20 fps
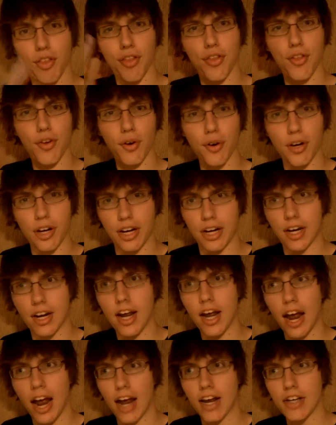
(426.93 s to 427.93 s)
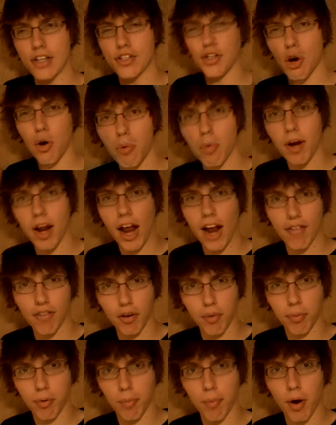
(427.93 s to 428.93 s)
30 and don't
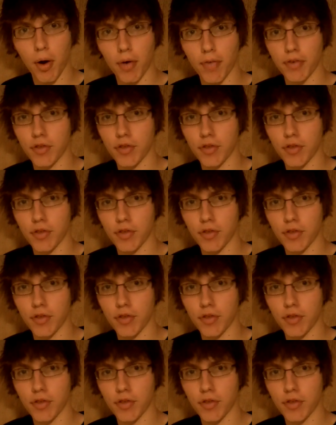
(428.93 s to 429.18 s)
ever promote.